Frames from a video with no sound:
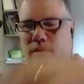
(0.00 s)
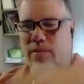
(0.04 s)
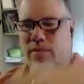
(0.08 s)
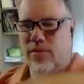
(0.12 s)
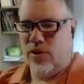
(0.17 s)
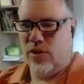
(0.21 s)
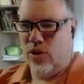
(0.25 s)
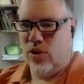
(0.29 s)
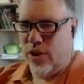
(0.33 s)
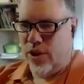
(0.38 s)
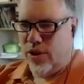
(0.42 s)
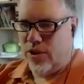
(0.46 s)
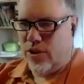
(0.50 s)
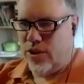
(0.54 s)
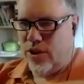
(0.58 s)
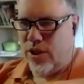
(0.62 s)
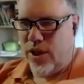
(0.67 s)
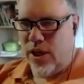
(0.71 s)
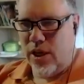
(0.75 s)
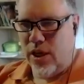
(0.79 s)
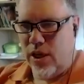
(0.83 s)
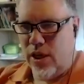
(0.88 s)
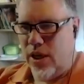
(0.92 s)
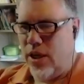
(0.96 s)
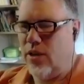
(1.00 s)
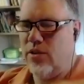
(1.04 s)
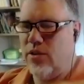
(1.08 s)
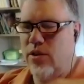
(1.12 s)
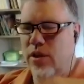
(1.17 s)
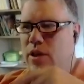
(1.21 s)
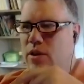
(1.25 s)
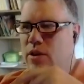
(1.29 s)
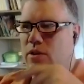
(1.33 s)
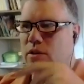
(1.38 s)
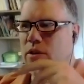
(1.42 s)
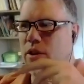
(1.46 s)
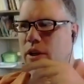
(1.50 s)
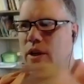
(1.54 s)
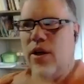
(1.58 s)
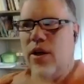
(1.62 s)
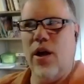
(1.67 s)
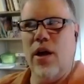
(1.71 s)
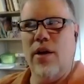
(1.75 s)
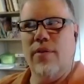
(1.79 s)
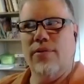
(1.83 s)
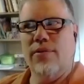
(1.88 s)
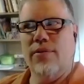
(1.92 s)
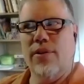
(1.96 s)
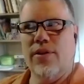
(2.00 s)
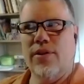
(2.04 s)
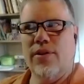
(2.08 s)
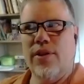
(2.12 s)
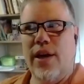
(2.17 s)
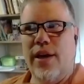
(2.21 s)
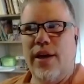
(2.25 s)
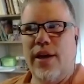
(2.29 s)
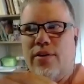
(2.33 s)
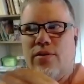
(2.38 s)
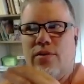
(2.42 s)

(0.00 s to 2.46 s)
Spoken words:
you can see he's looking off to the side.